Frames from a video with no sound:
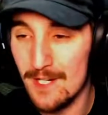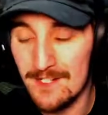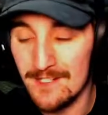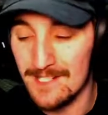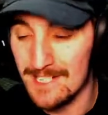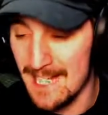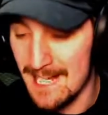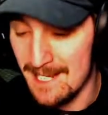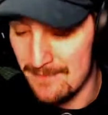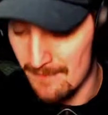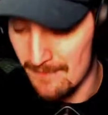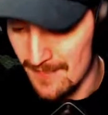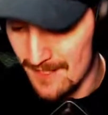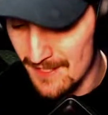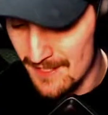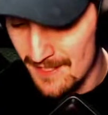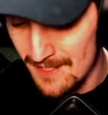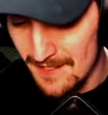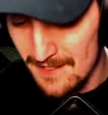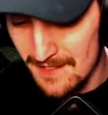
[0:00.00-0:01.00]
game.
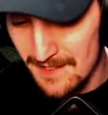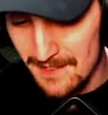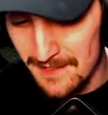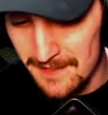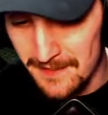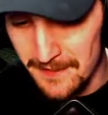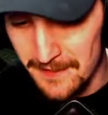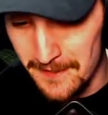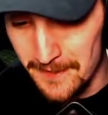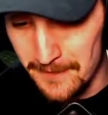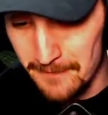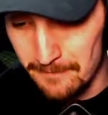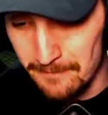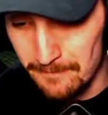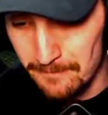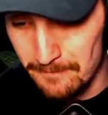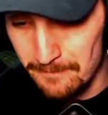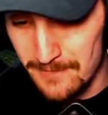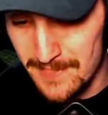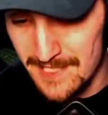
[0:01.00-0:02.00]

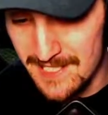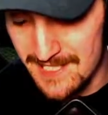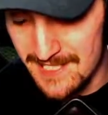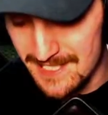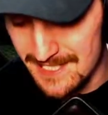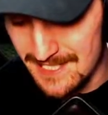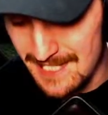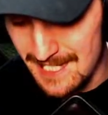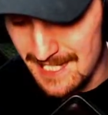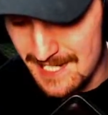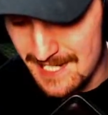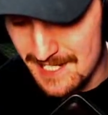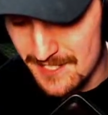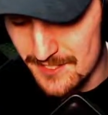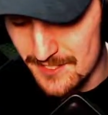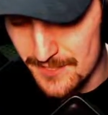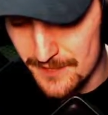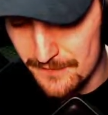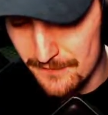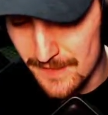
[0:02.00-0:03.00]
Because I
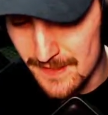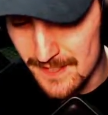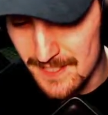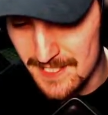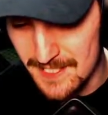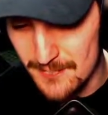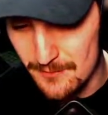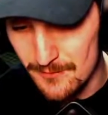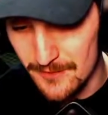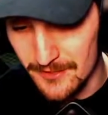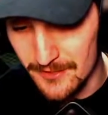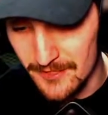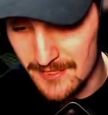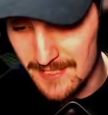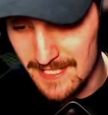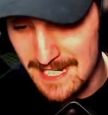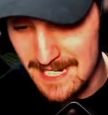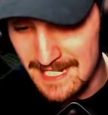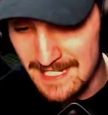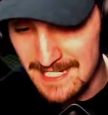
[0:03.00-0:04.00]
just feel like you would
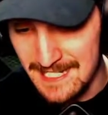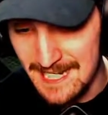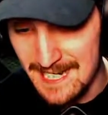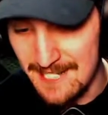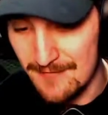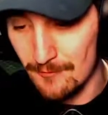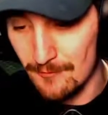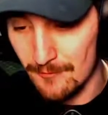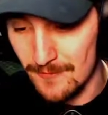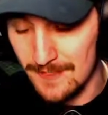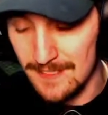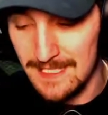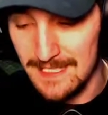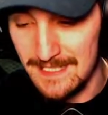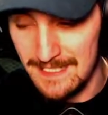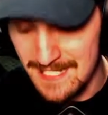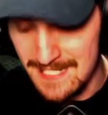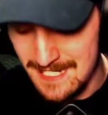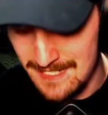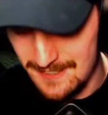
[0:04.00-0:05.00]
look at it and really
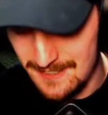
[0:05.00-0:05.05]
not